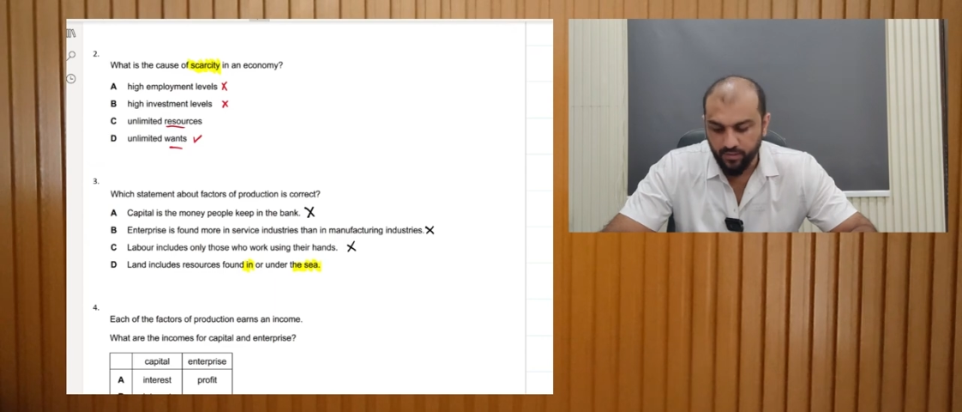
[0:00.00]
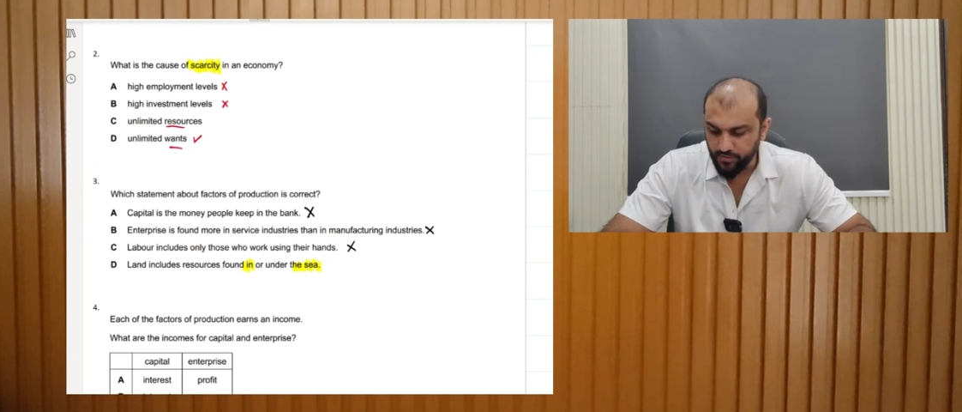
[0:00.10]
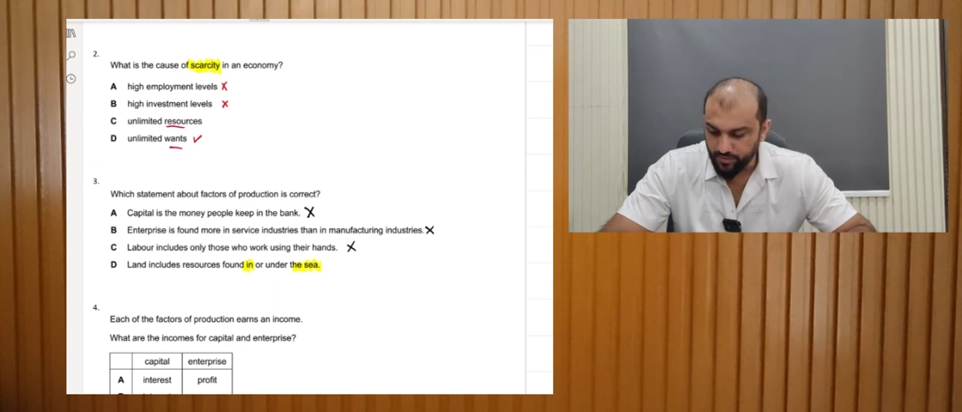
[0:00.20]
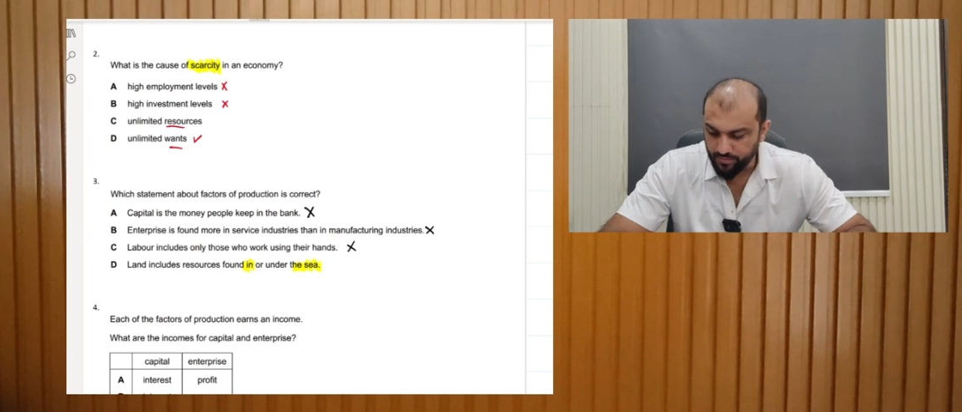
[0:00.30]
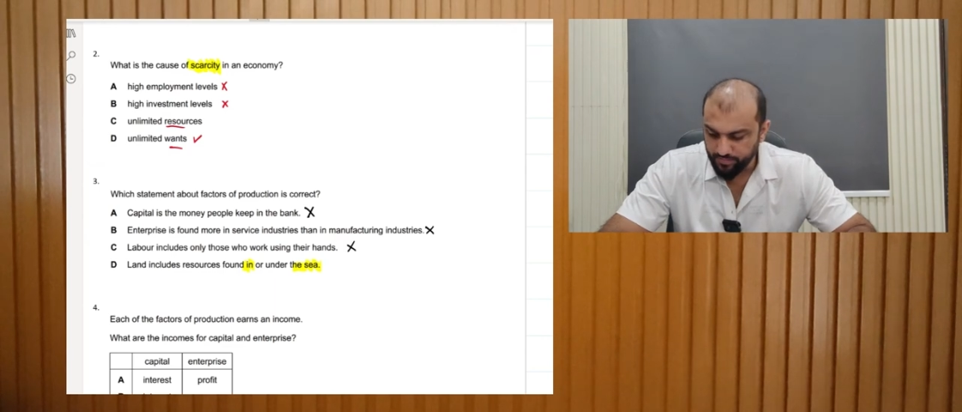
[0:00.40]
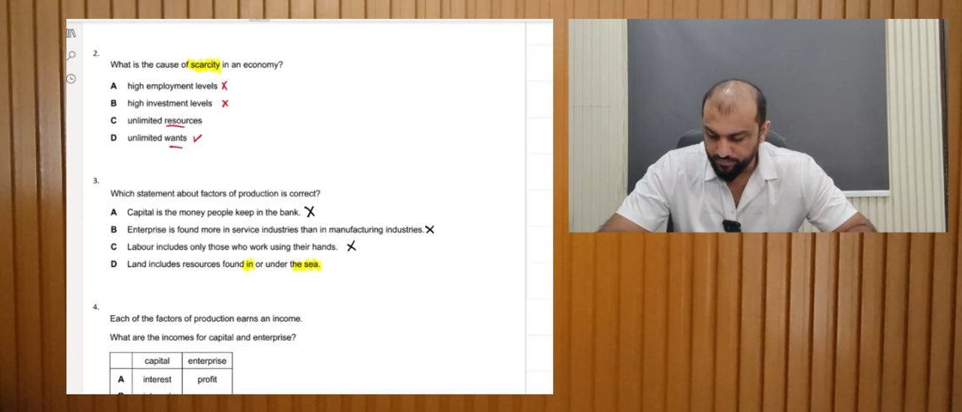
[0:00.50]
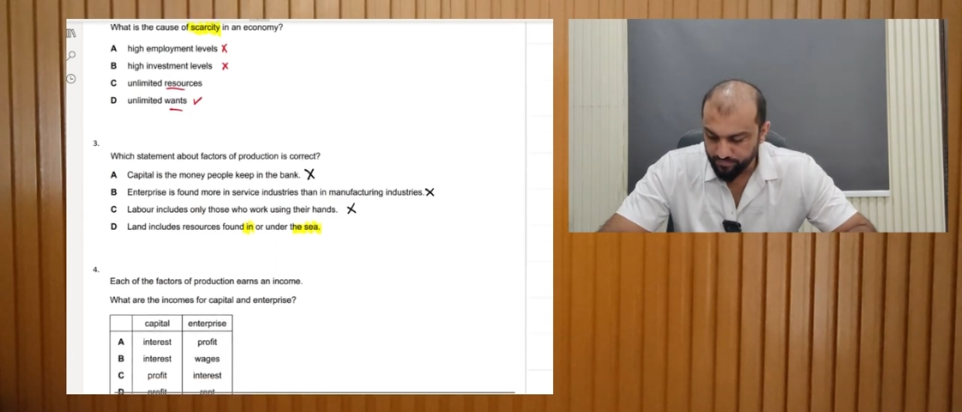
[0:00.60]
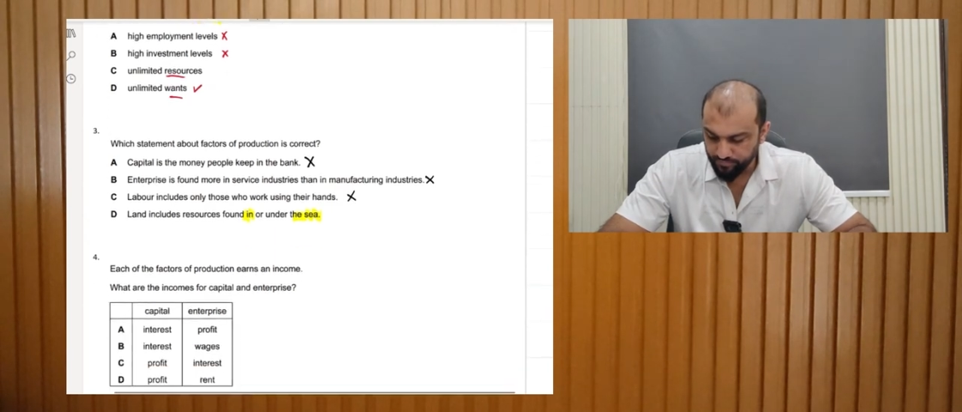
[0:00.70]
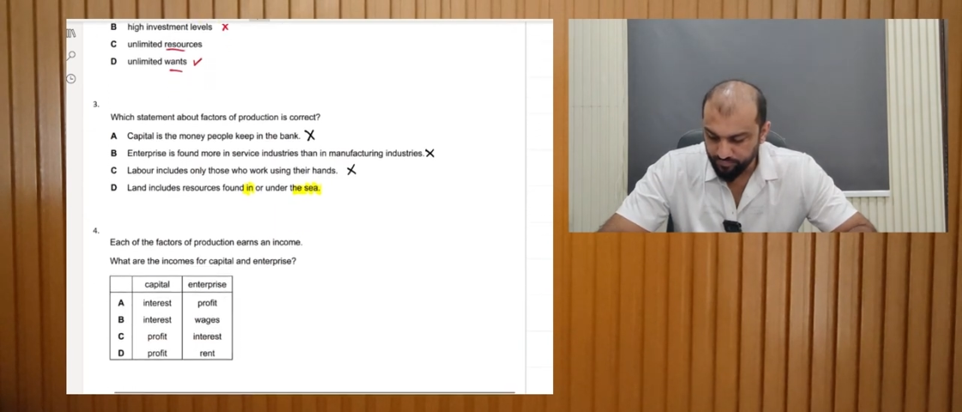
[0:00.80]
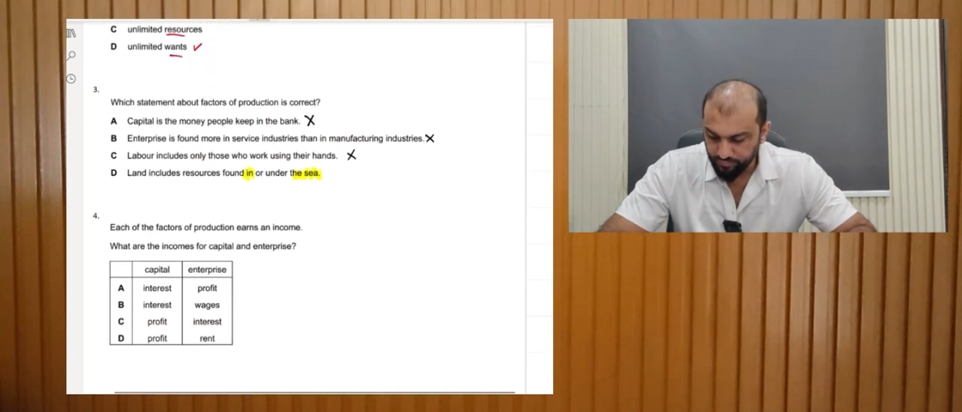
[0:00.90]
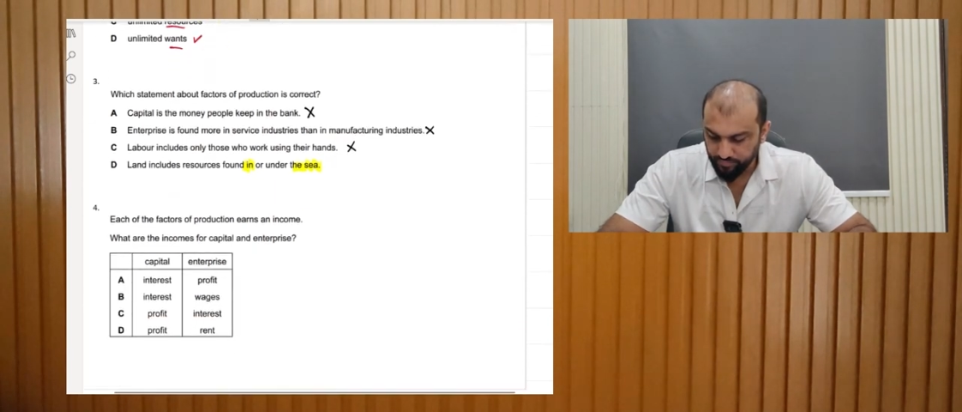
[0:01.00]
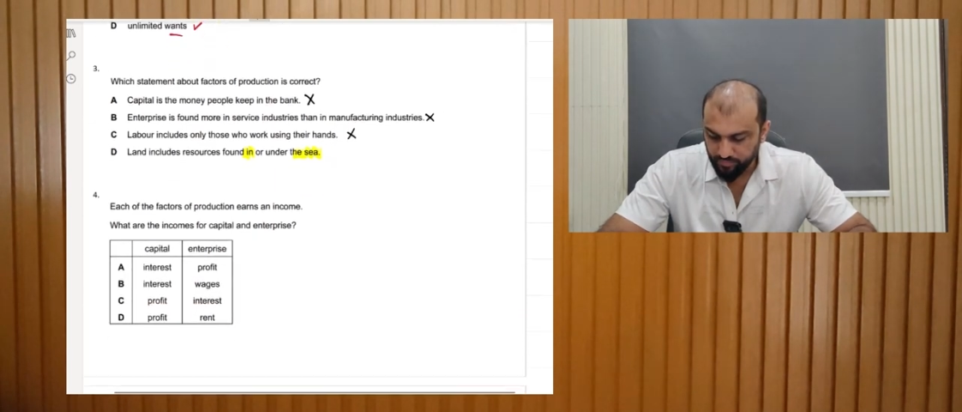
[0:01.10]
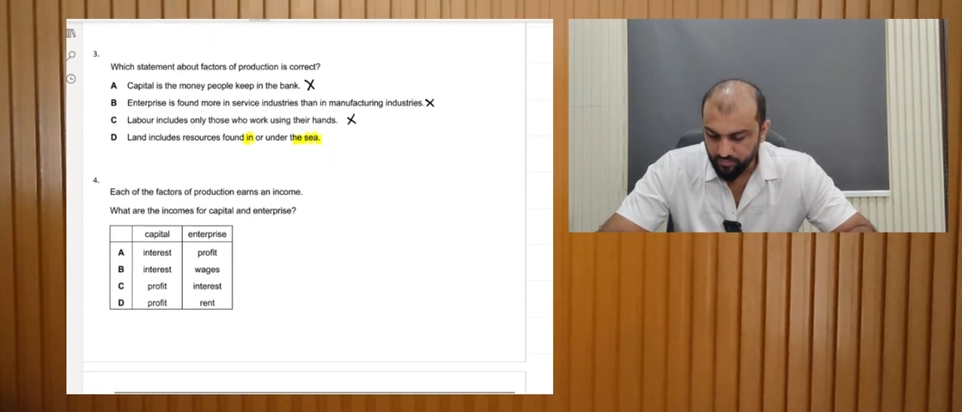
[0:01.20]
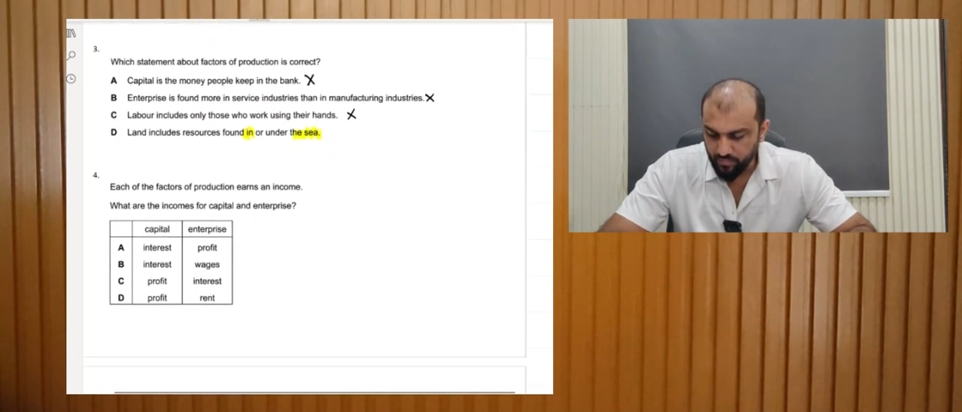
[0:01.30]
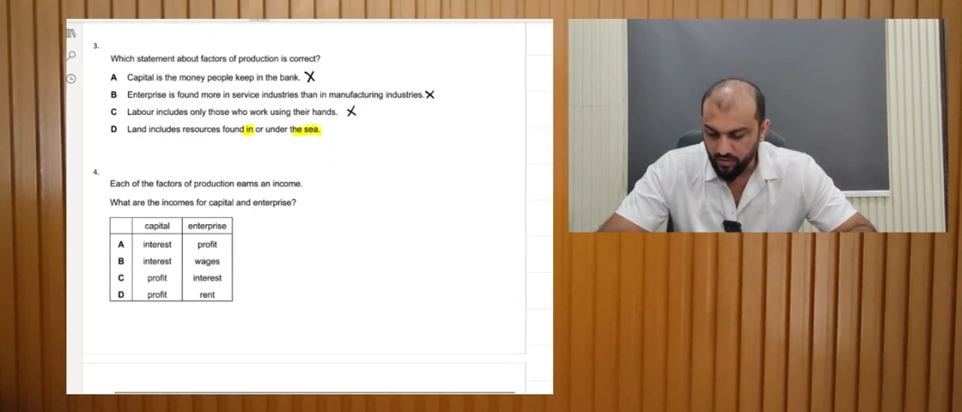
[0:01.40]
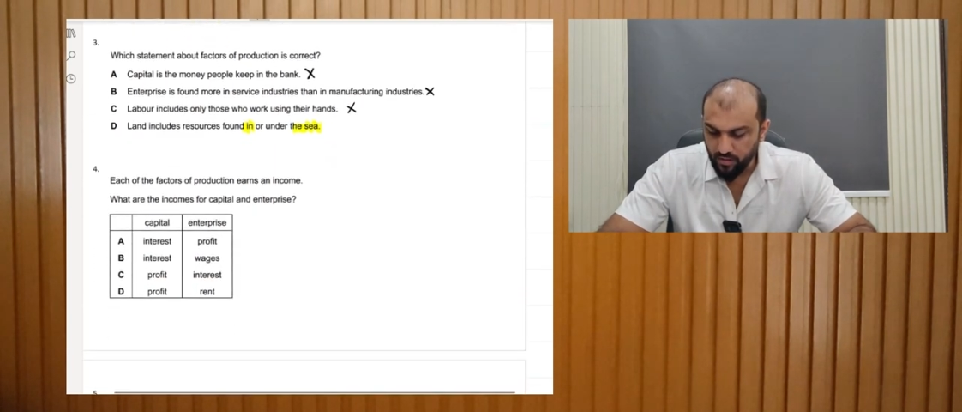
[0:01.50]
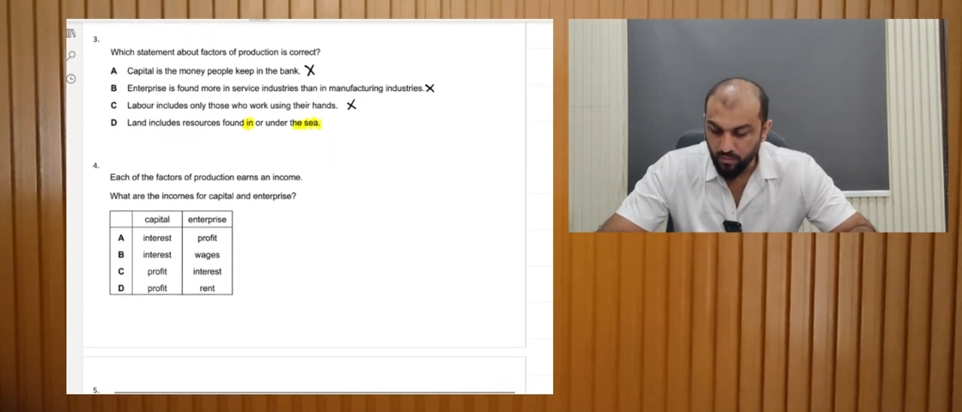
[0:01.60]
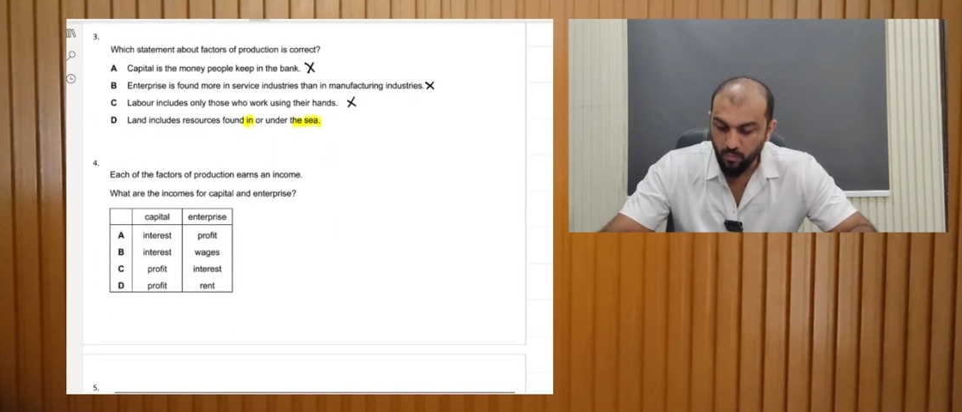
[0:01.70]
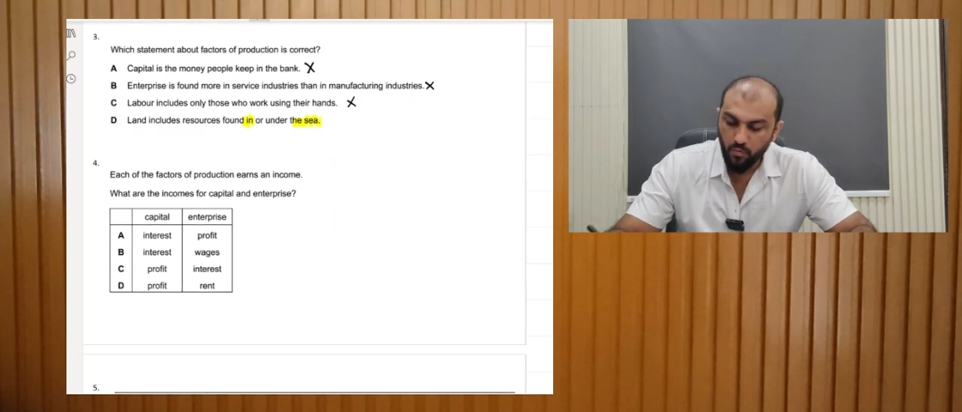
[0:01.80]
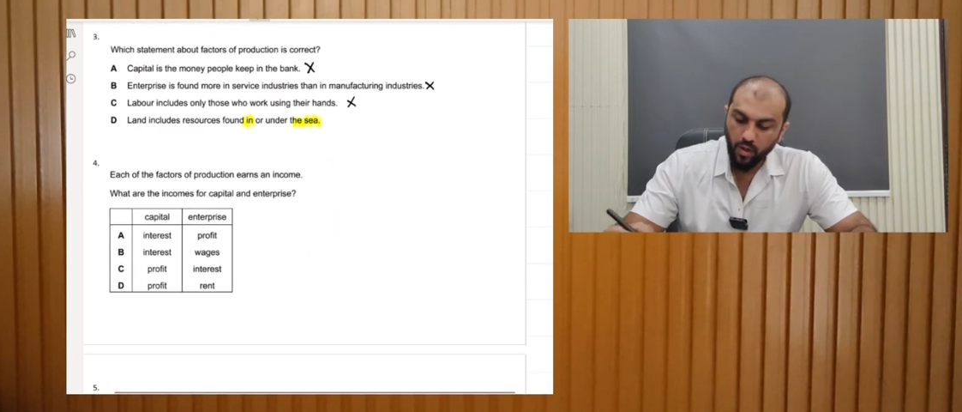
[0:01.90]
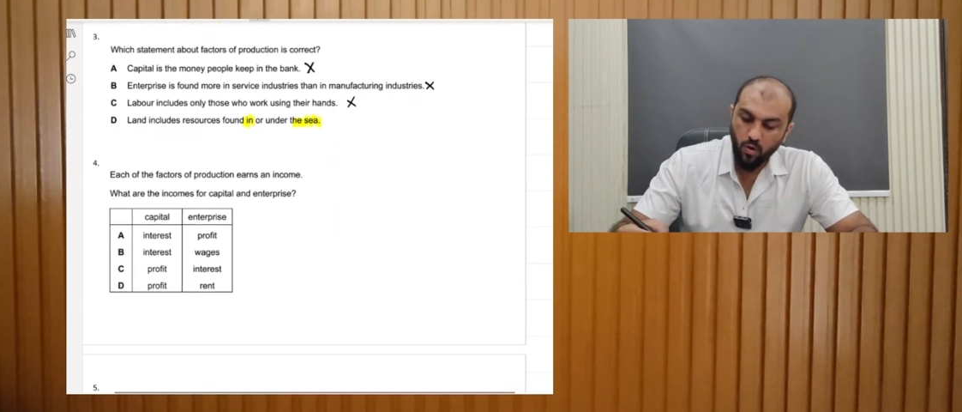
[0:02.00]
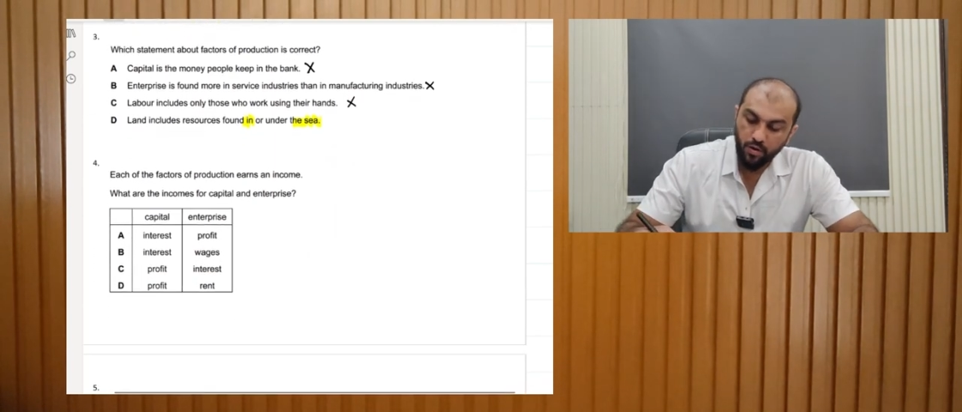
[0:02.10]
answer. Moving